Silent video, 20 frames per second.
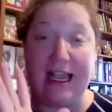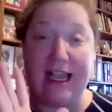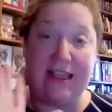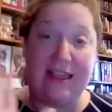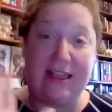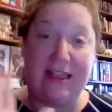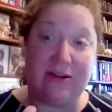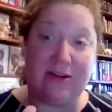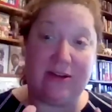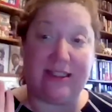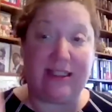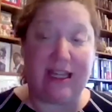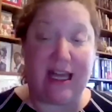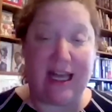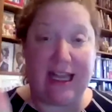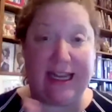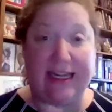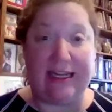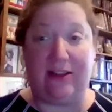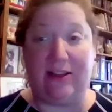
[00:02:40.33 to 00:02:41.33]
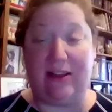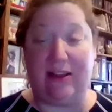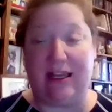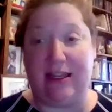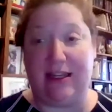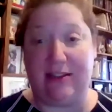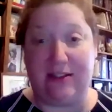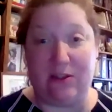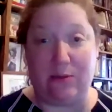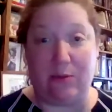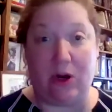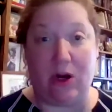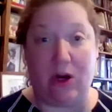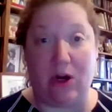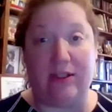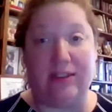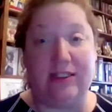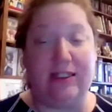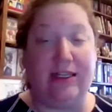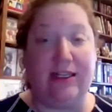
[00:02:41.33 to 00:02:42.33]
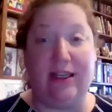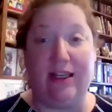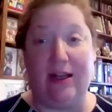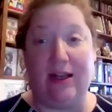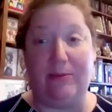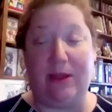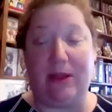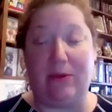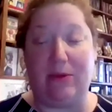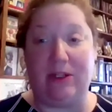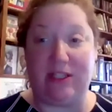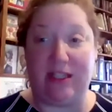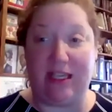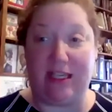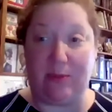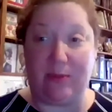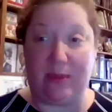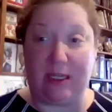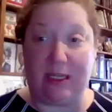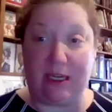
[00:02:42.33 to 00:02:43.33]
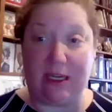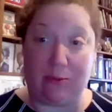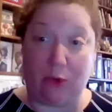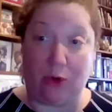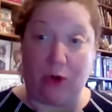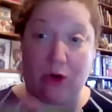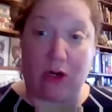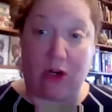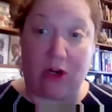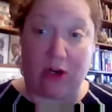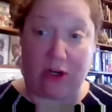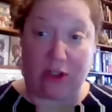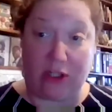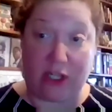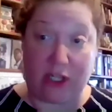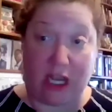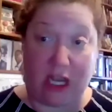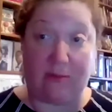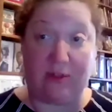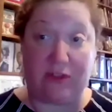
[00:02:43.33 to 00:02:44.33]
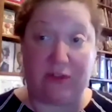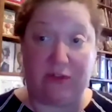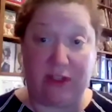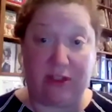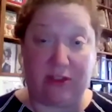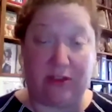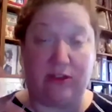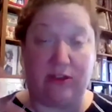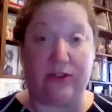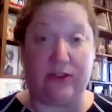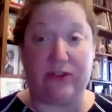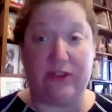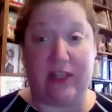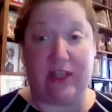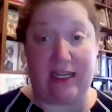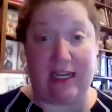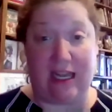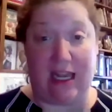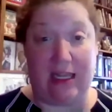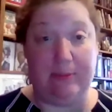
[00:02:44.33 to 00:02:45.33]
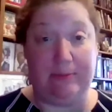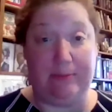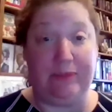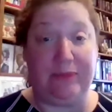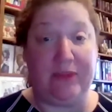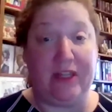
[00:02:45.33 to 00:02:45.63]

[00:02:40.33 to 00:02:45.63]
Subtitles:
And there is a line that is demarked by which things become more autonomous vehicles than not.